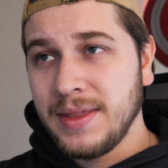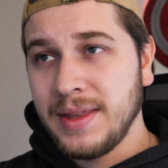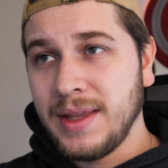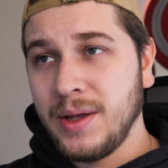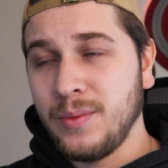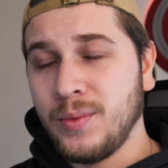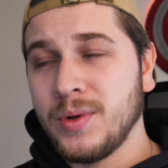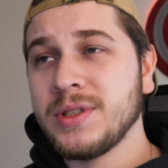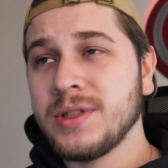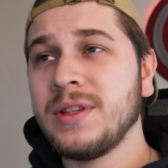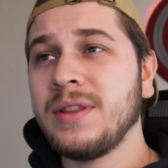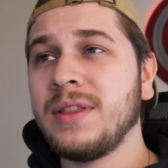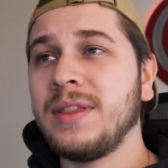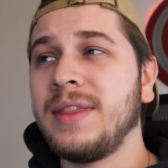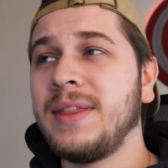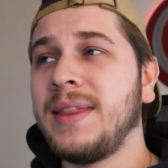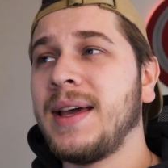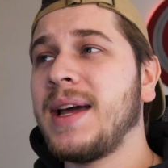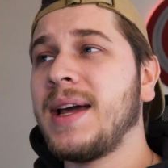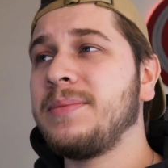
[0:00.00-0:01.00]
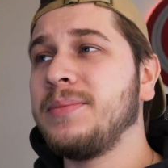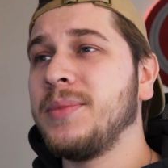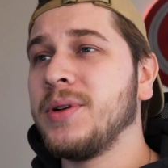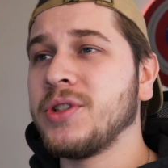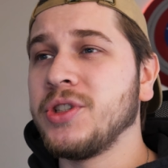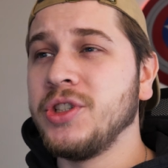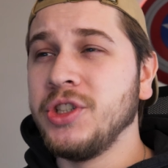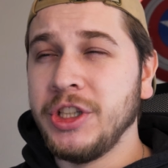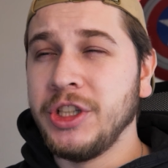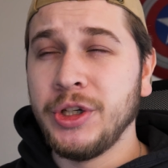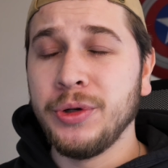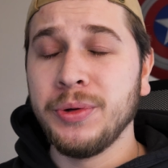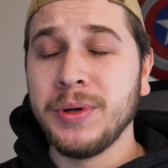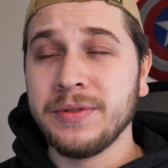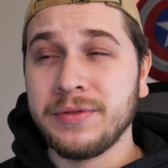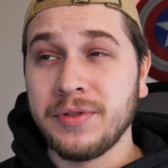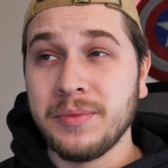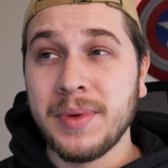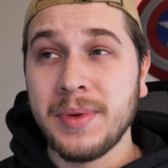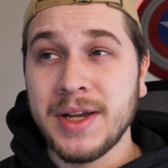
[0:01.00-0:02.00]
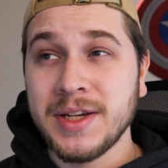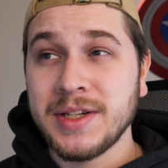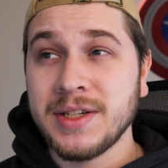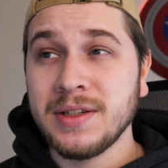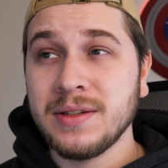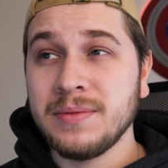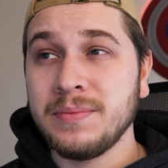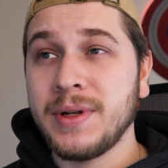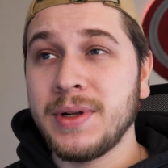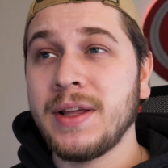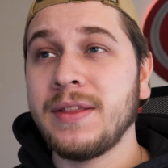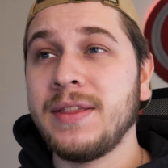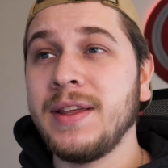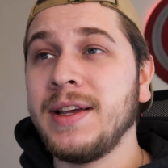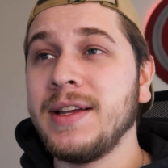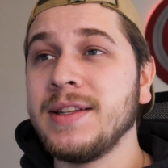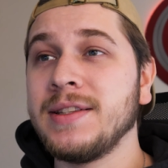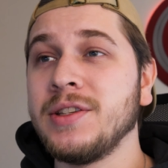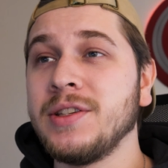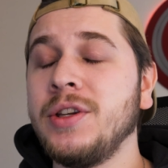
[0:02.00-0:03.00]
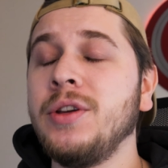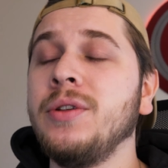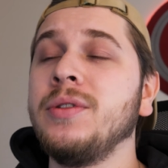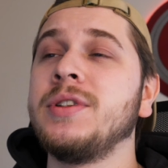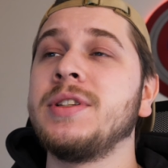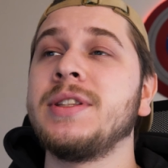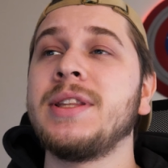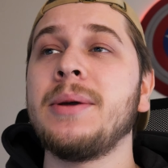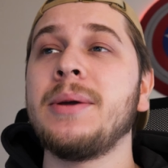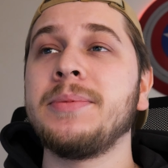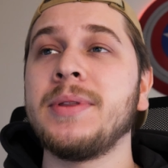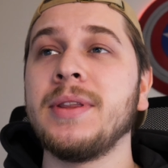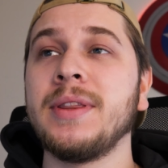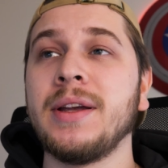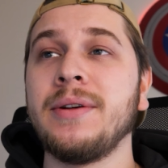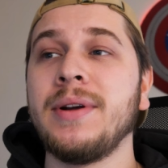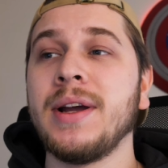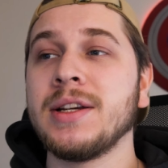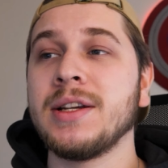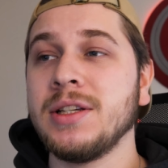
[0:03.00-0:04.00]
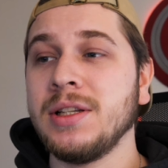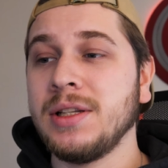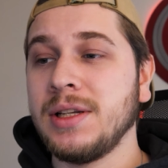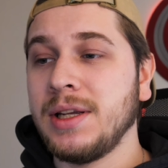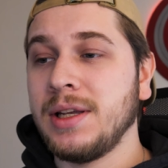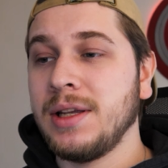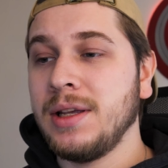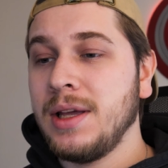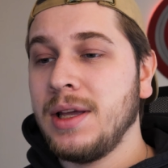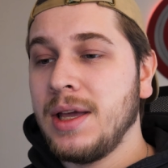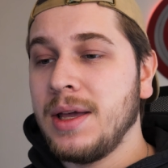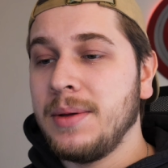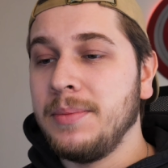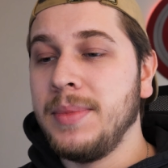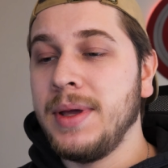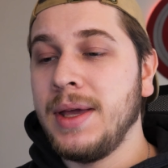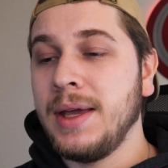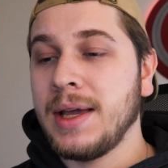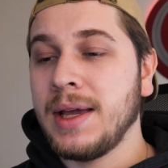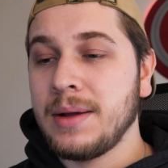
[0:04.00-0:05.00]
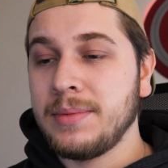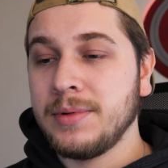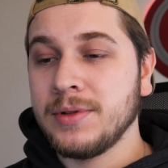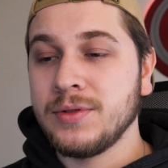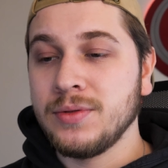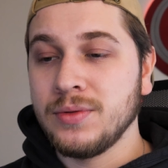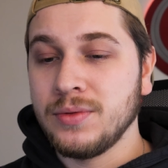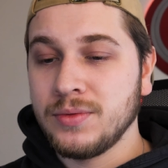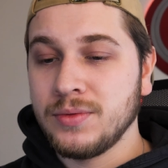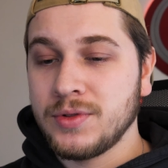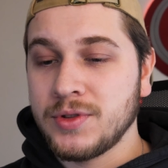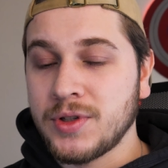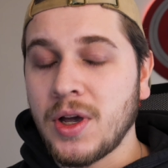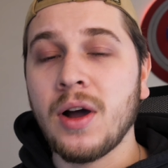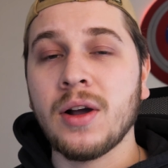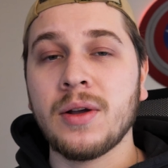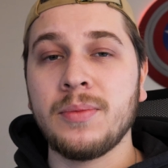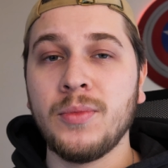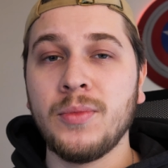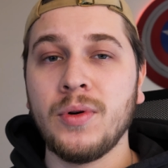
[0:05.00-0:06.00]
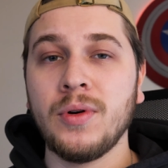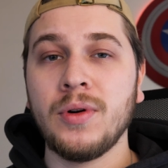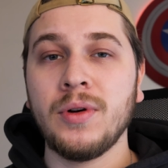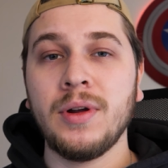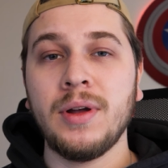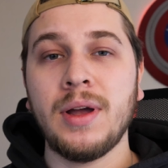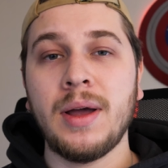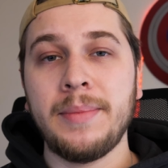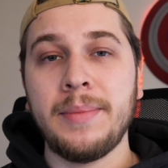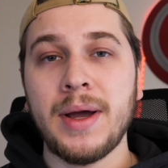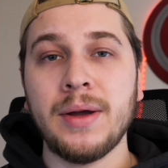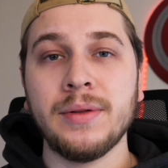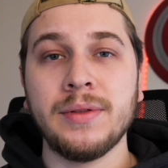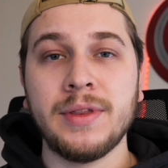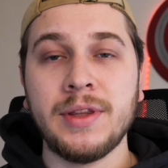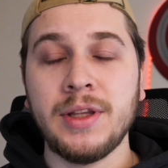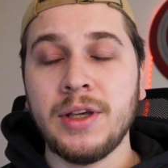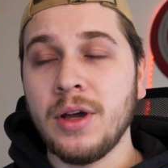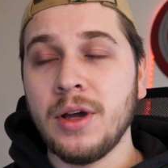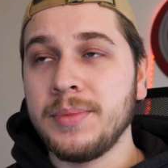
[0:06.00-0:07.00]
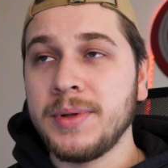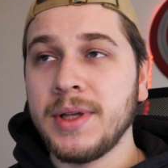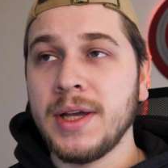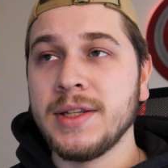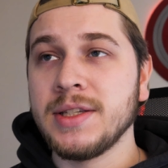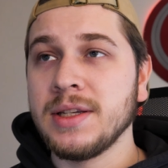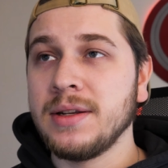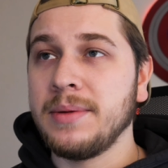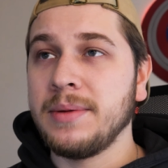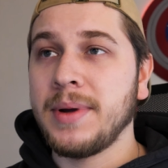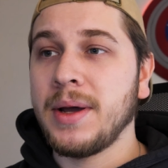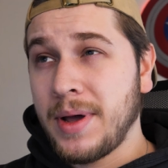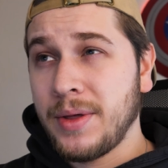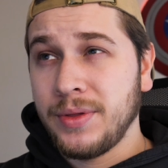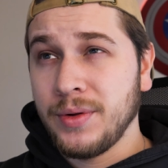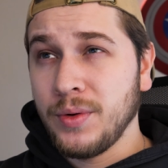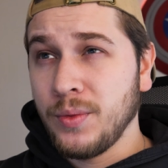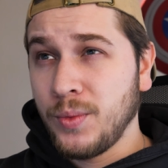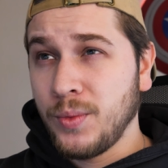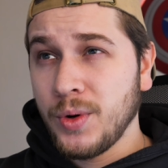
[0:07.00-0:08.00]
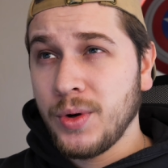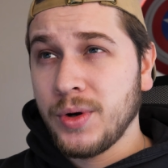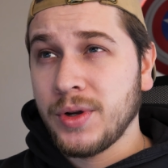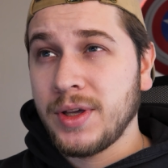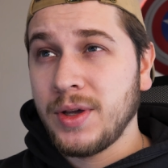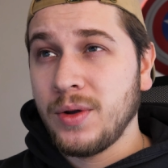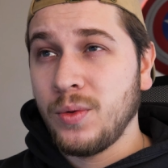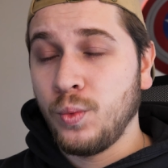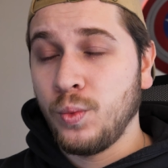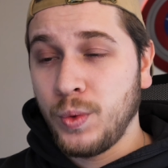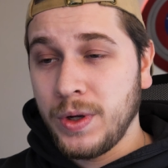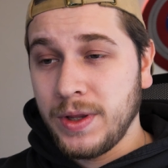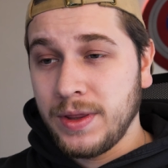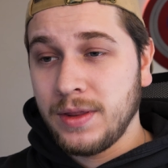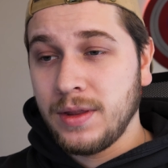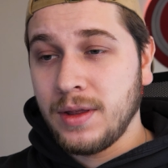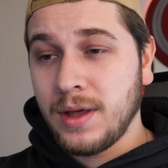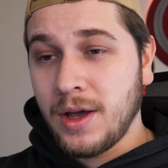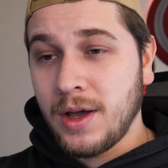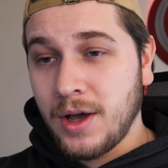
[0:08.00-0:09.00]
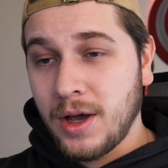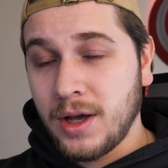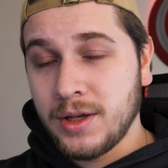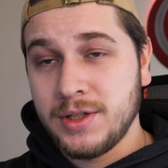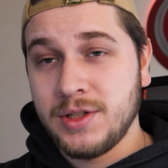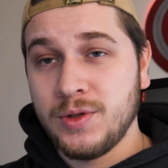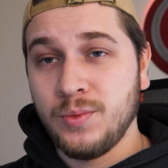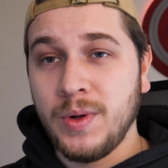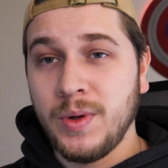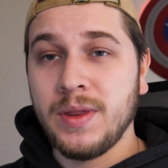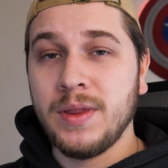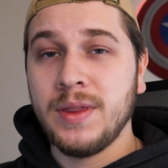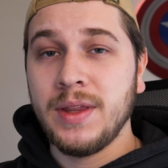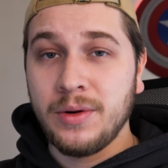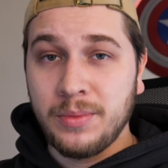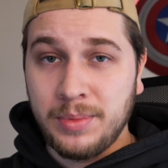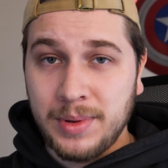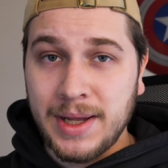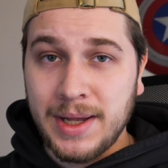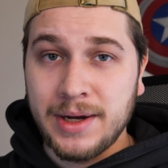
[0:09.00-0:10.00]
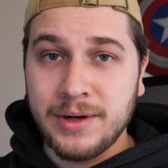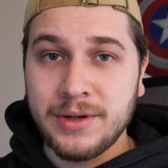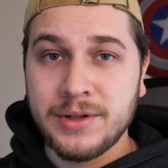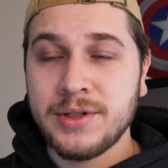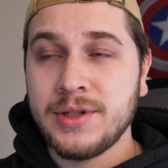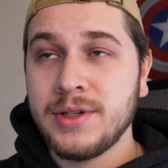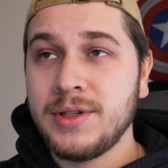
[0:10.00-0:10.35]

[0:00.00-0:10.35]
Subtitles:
It wasn't that much new information, but I think it's a huge step that they're actually being able to talk more about the updates and about their work with us, with their players.